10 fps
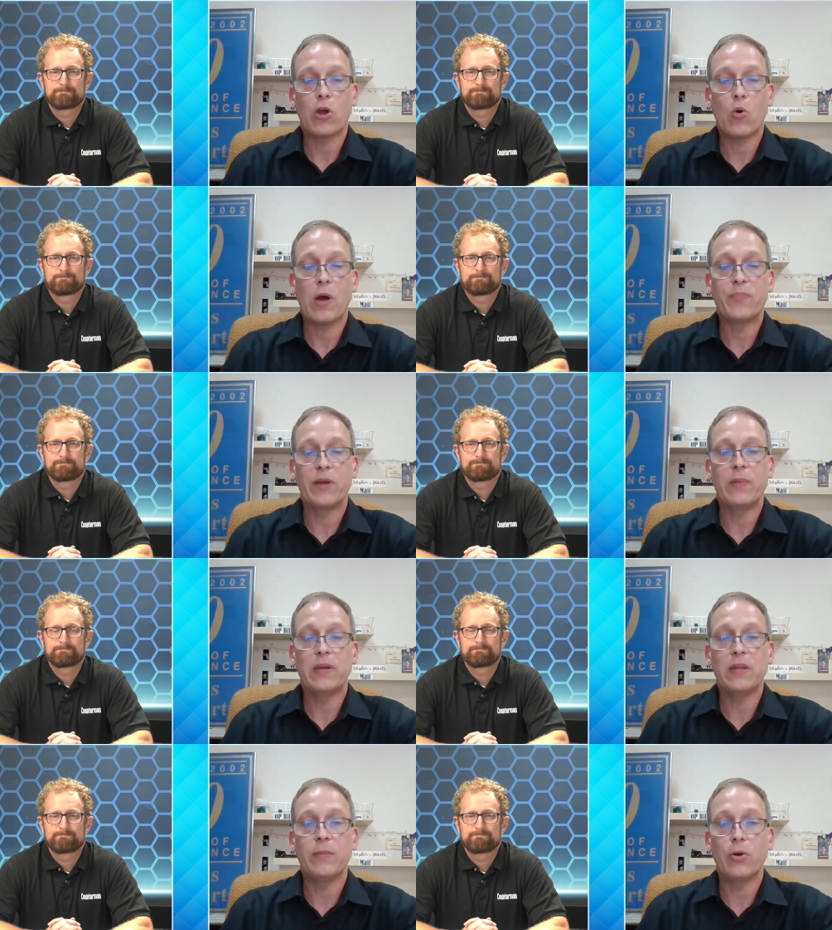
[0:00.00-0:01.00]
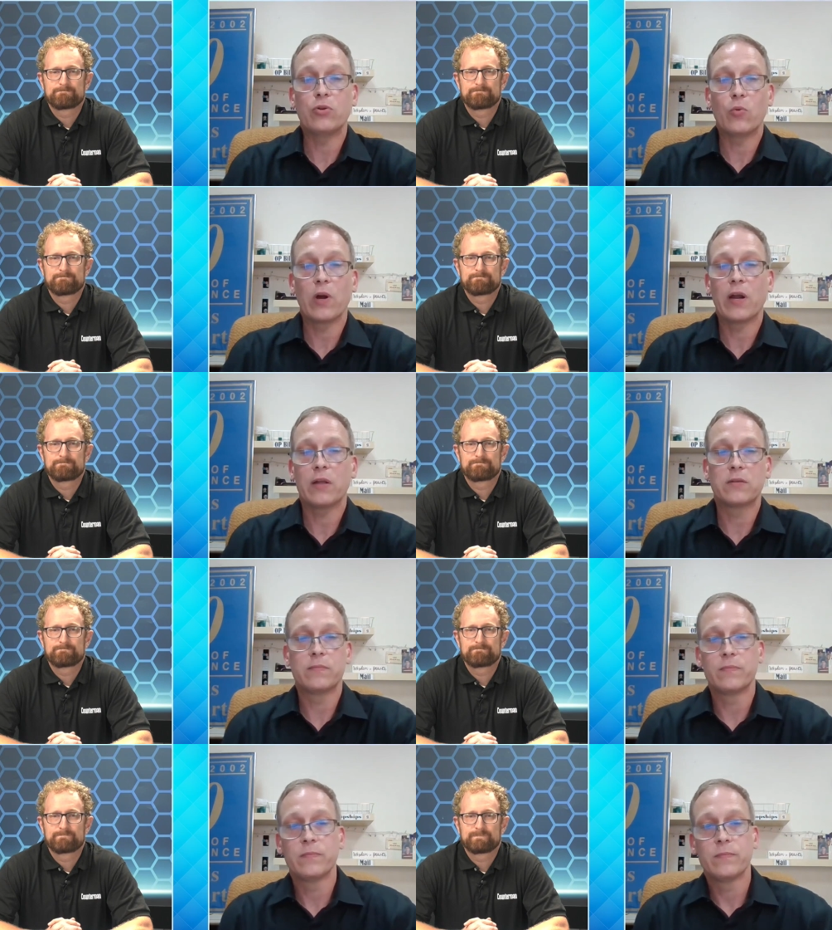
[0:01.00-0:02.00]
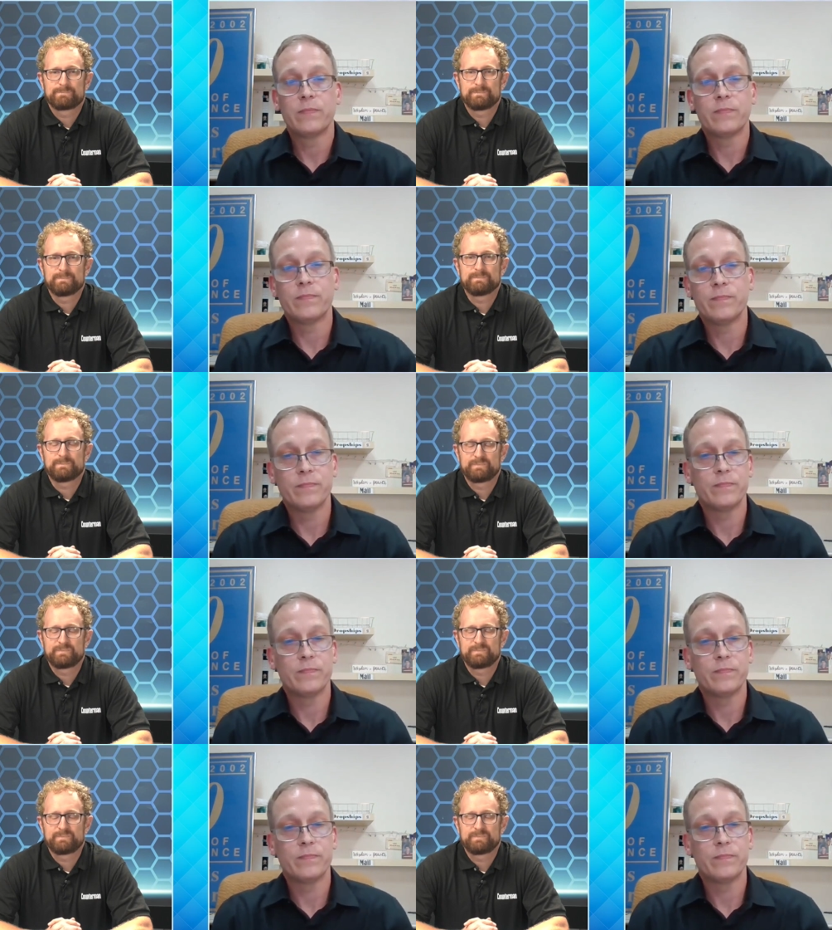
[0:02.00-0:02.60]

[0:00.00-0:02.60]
Speaker 1: own co-op W D, POJA Warehouse. Mm-hmm.